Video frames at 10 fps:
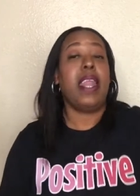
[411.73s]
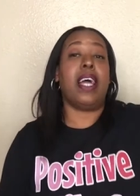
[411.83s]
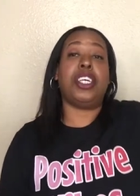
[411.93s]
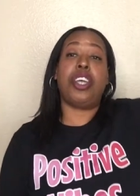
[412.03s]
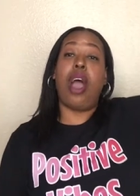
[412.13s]

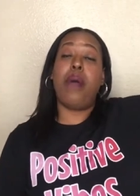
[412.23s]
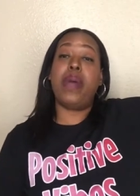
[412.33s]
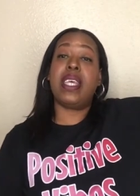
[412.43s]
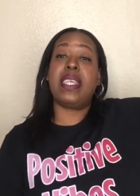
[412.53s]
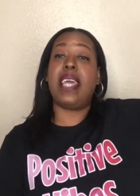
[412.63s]
Now, she
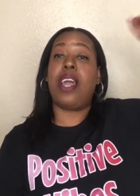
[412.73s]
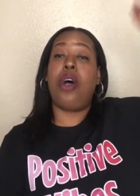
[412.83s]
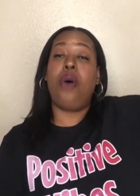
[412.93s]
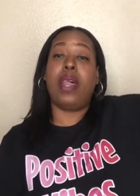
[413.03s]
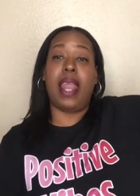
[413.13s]
already said
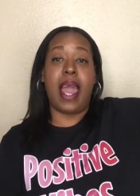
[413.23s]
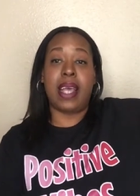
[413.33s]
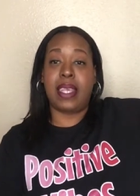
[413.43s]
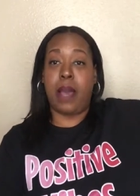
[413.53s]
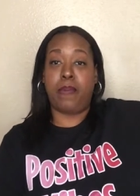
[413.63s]
on the
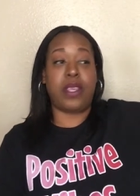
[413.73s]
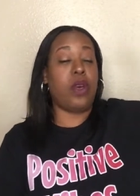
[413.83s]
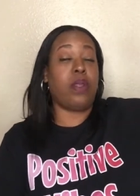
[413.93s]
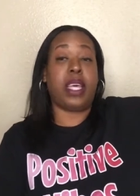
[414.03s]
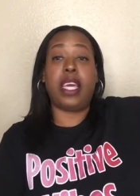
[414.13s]
last
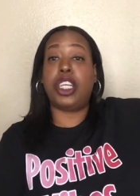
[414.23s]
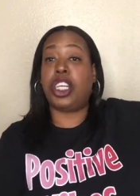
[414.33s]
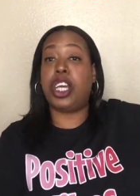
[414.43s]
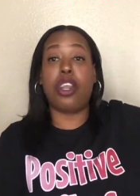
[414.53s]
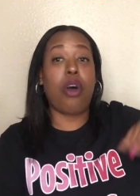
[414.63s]
episode that he
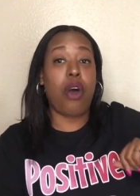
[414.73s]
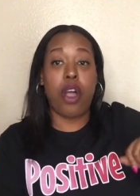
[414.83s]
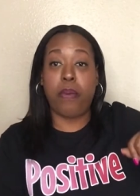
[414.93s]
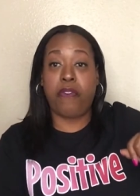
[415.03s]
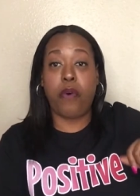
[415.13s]
cheated on
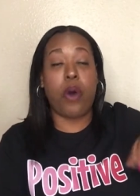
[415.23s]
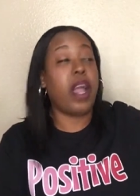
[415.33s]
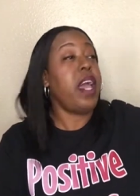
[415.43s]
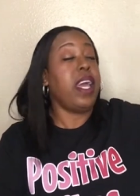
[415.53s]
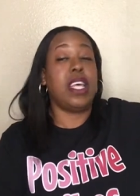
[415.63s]
her before